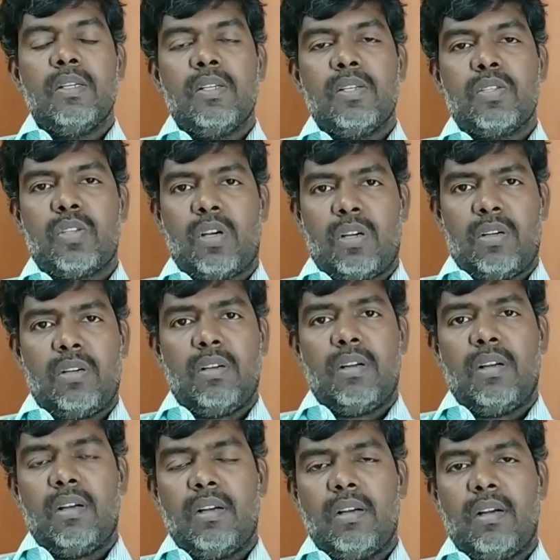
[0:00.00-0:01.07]
So,
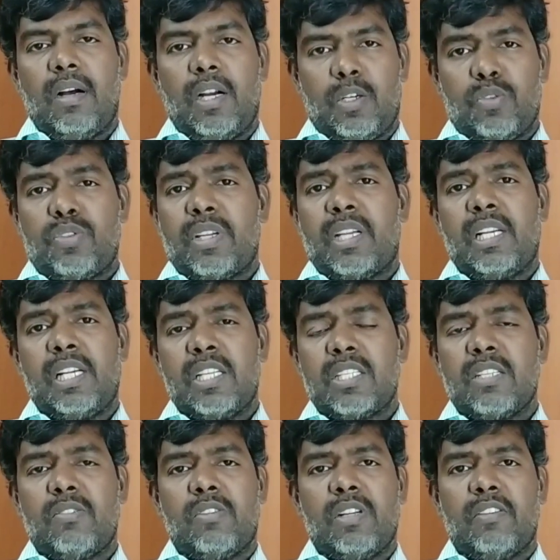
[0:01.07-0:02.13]
Otto cycle, it is
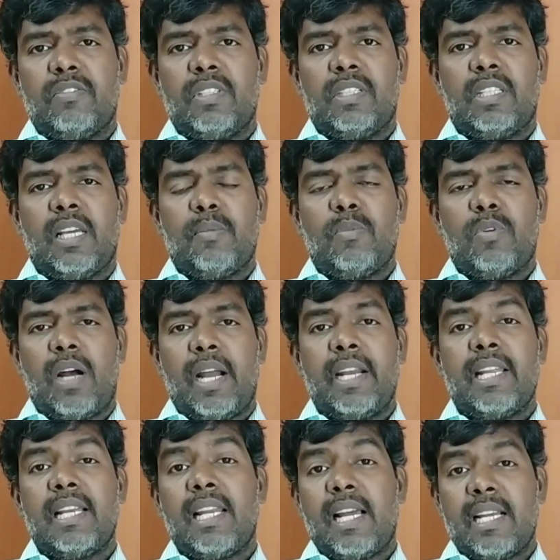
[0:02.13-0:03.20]
one of the
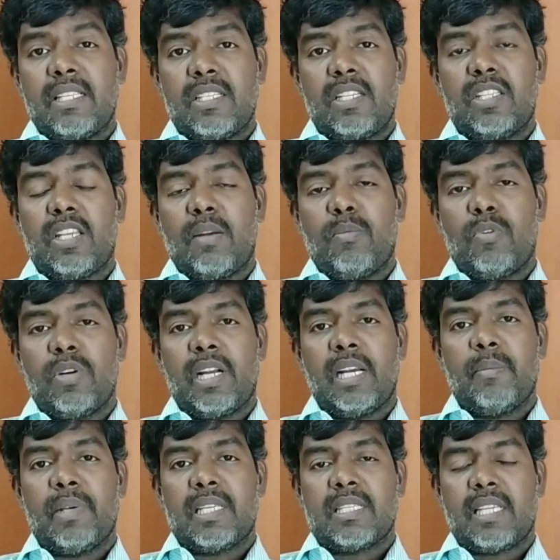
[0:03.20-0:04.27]
idealized
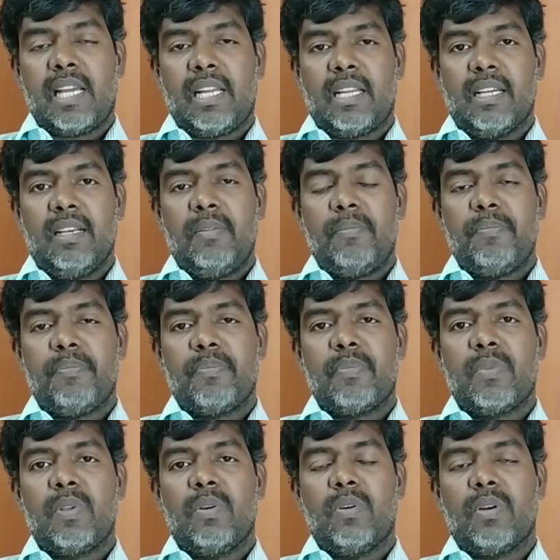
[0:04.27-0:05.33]
thermodynamic cycle,
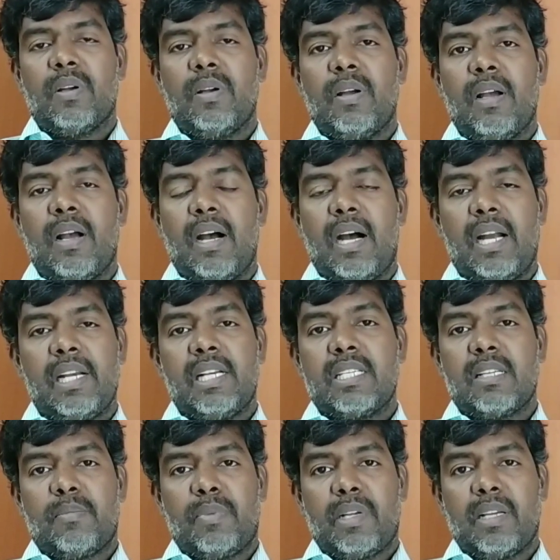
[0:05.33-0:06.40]
and it's
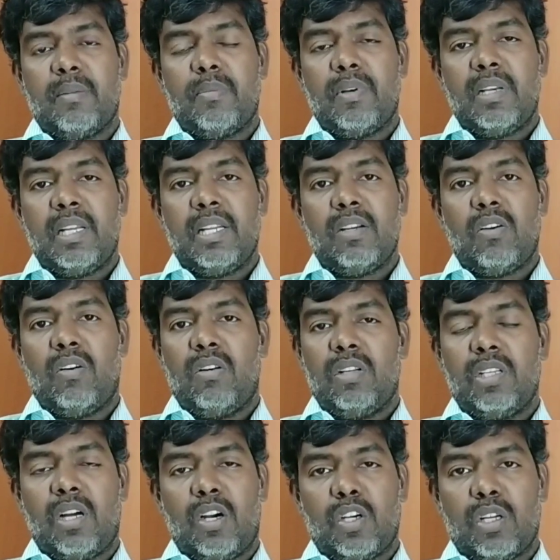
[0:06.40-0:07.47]
applicable in all
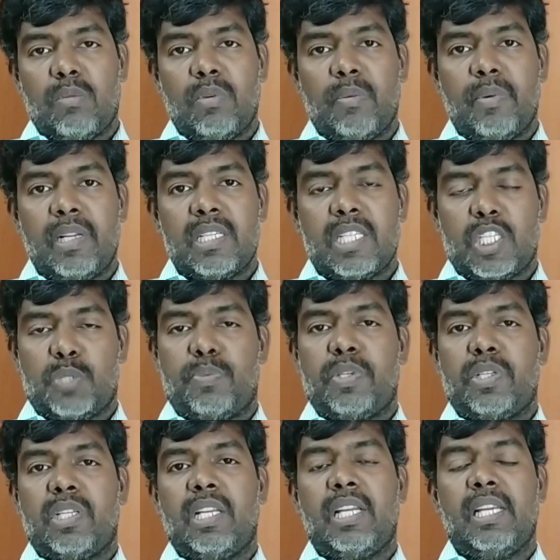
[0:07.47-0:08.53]
the automobiles,
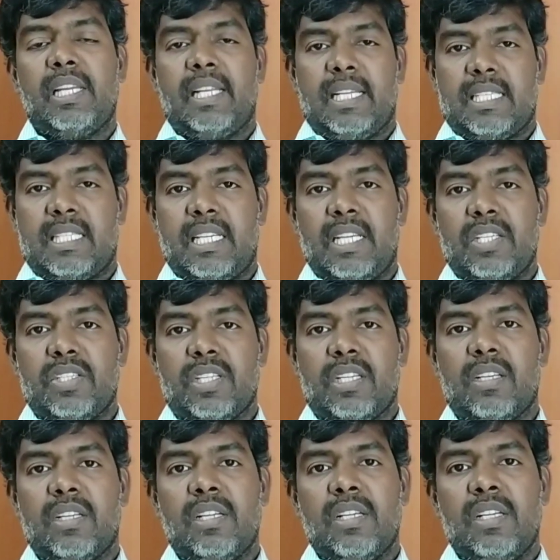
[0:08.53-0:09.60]
especially in SI engine.